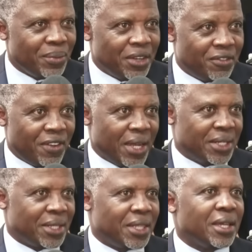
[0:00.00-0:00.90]
In
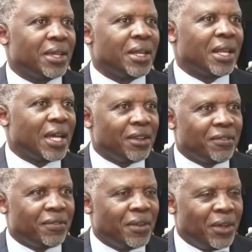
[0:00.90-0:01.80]
fact, I think in
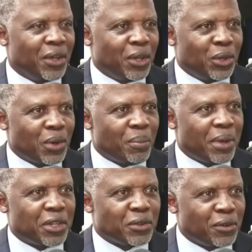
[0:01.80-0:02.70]
life, you are
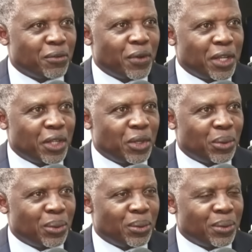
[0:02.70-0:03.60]
better off when
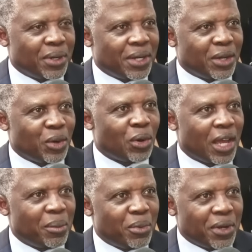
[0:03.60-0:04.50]
you
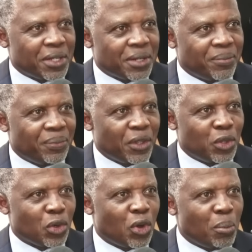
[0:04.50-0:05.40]
collaborate,
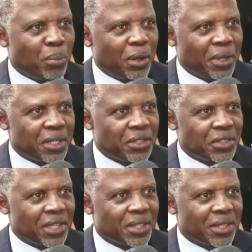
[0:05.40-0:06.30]
you complement
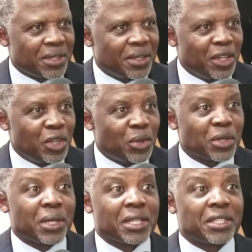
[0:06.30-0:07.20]
each other, you
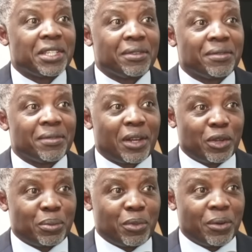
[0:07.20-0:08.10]
actually achieve a
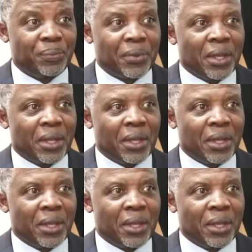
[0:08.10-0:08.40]
lot more.